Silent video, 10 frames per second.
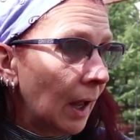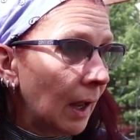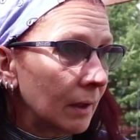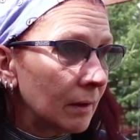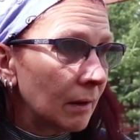
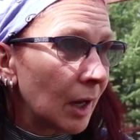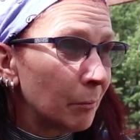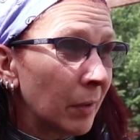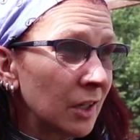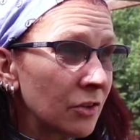and
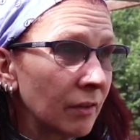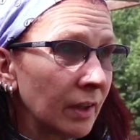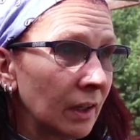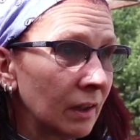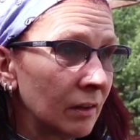a bunch of
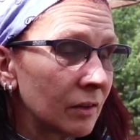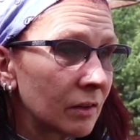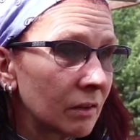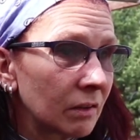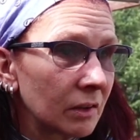it
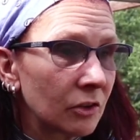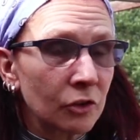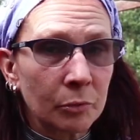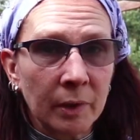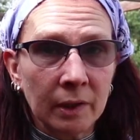is
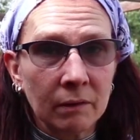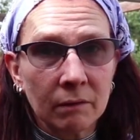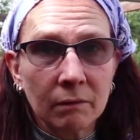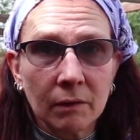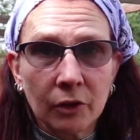just been
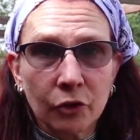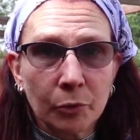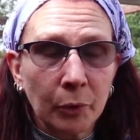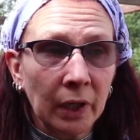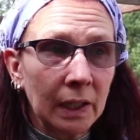
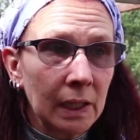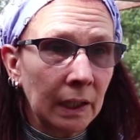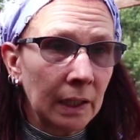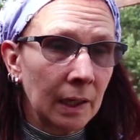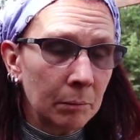spring
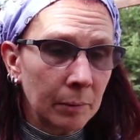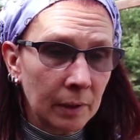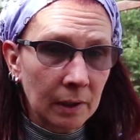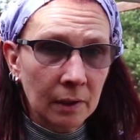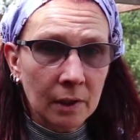cleanup.
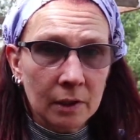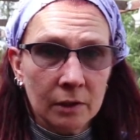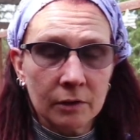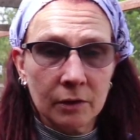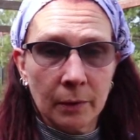
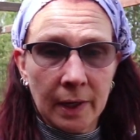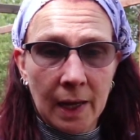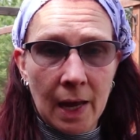So I